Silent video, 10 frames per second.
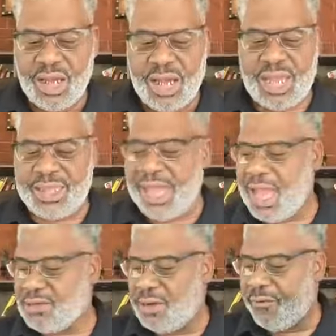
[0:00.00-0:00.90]
And
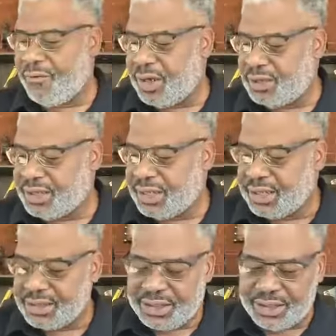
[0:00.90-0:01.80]
then
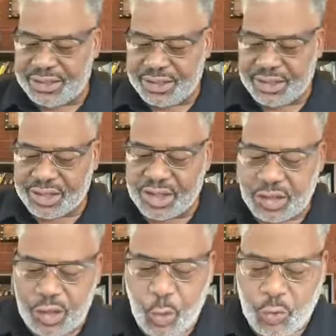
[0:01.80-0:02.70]
the
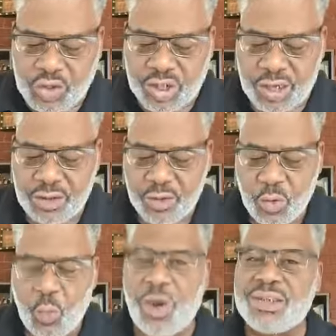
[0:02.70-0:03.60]
solution
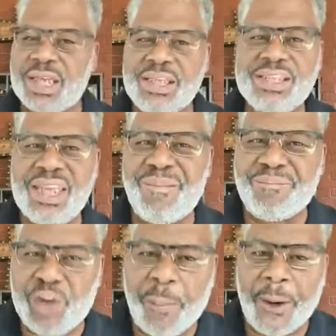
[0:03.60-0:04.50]
was
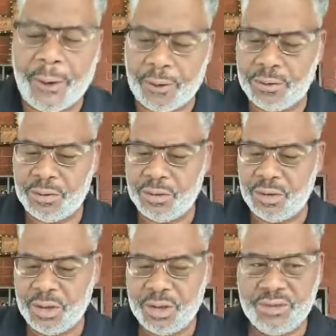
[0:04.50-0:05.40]
acceptable.
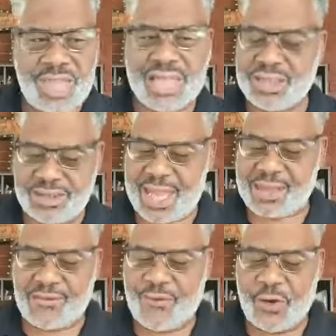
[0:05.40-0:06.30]

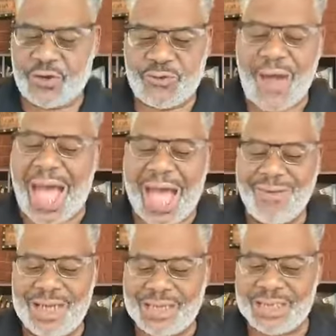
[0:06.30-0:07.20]
That's verse
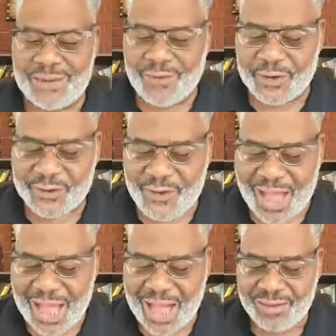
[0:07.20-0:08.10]
5. Listen to verse
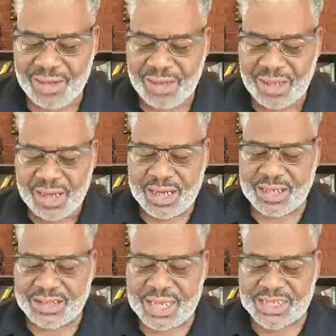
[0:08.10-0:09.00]
5. And
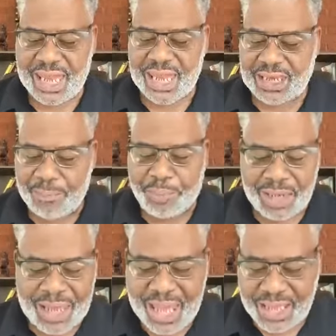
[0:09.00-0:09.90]
it says, and it
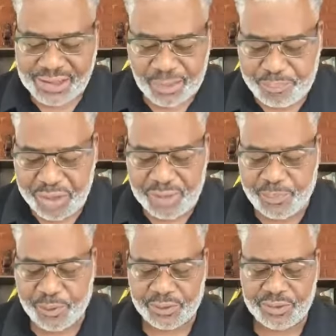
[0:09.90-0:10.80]
pleased the
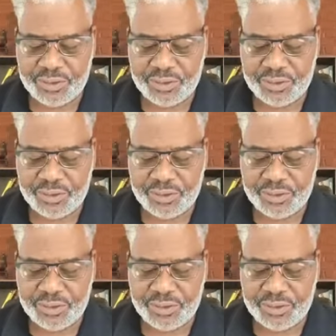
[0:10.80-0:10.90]
people,